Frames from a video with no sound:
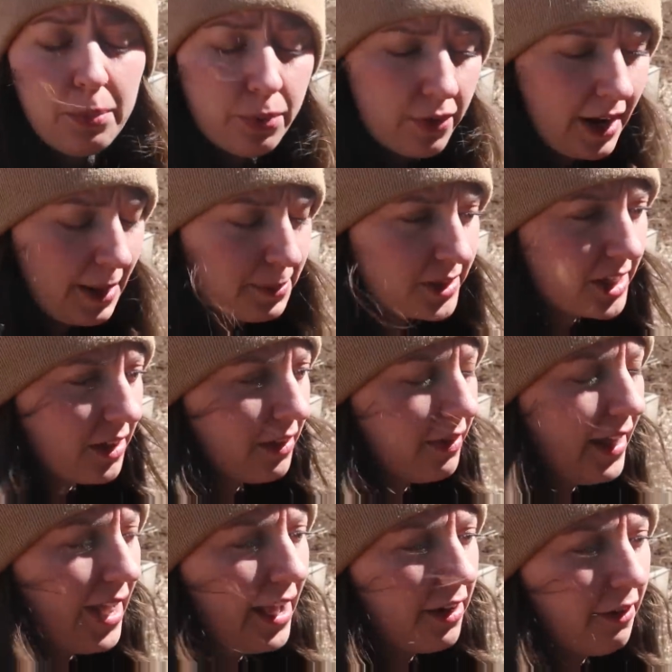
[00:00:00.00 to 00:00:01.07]
prepped.
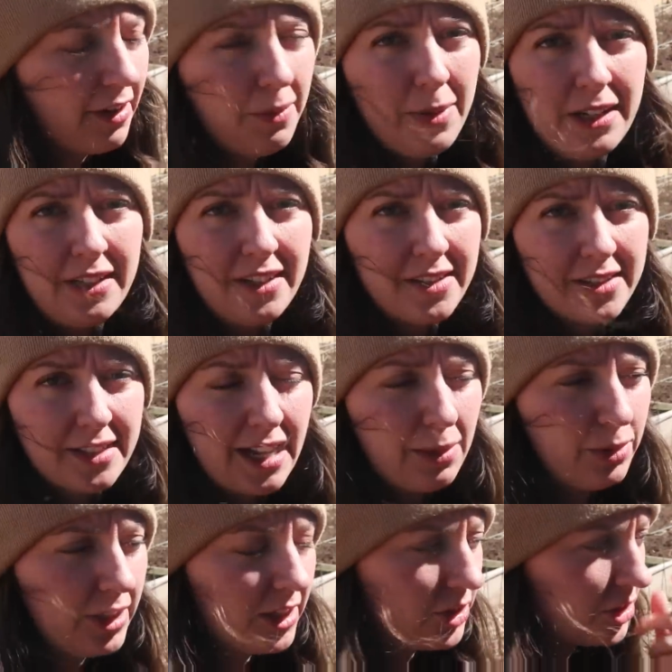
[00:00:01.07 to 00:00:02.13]
They had already been
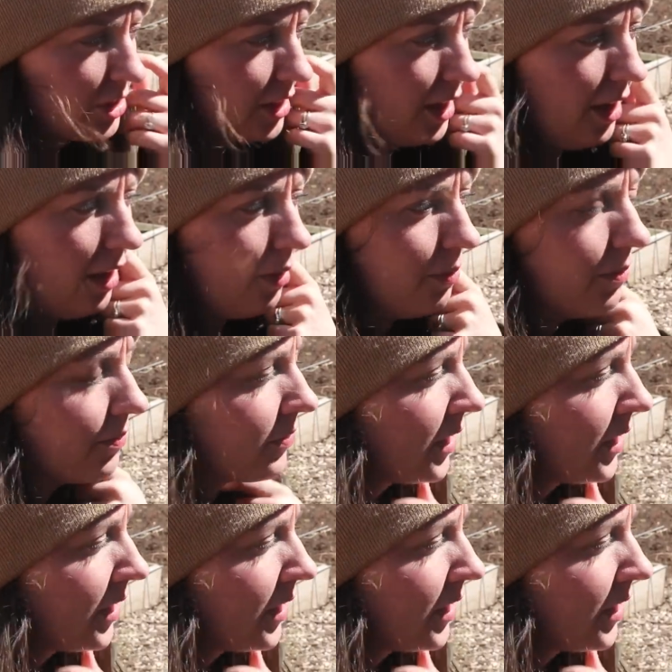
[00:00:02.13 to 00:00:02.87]
established. Um,